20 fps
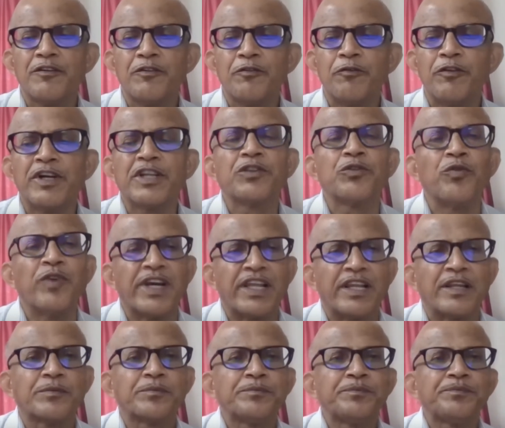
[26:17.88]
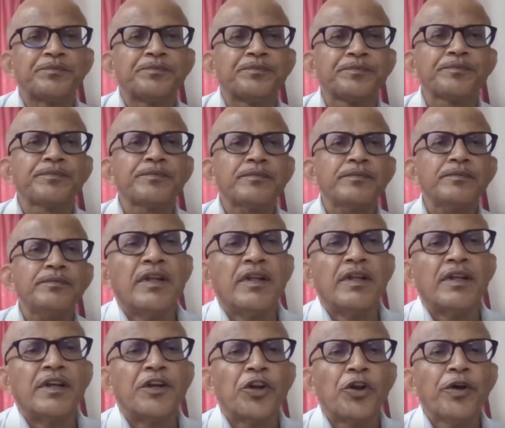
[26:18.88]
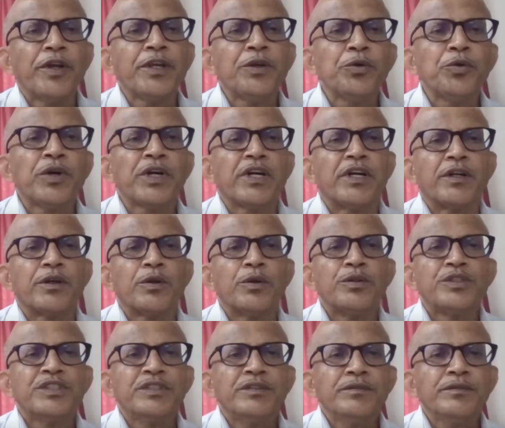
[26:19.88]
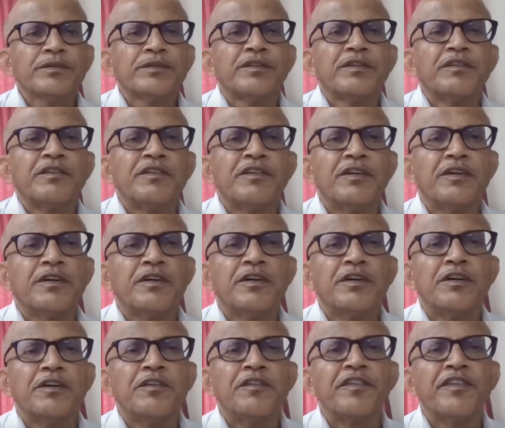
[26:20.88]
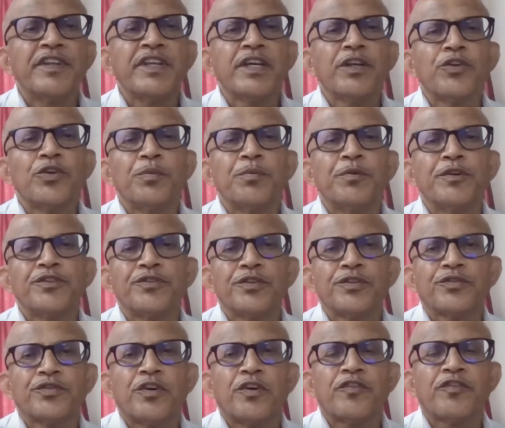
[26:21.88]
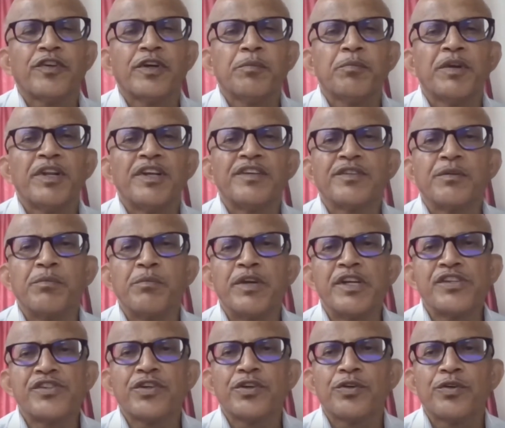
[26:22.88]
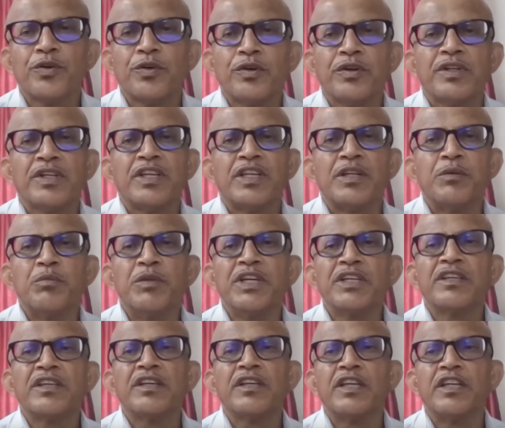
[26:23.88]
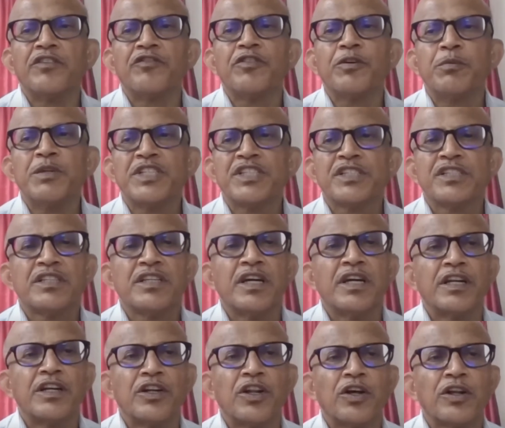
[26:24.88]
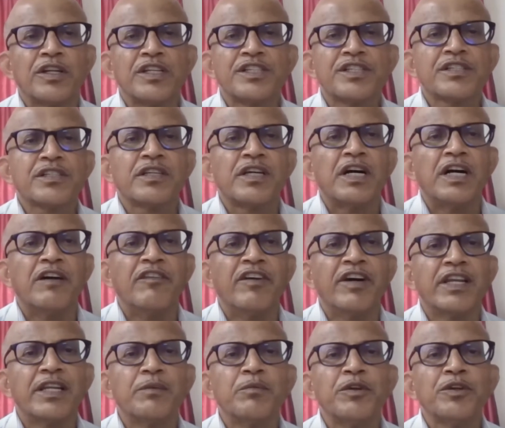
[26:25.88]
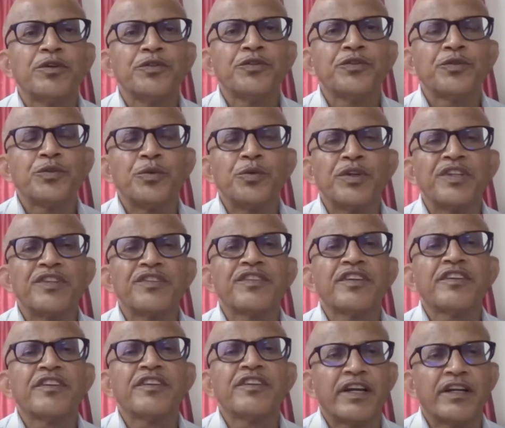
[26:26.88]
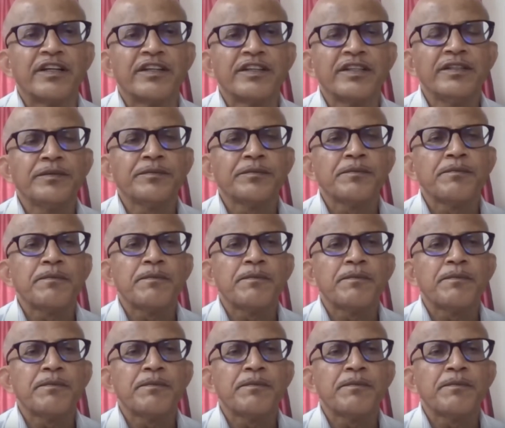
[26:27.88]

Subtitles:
worthwhile. Drawing to a conclusion, free and open source software plays a major role in making information and knowledge available to students and faculty.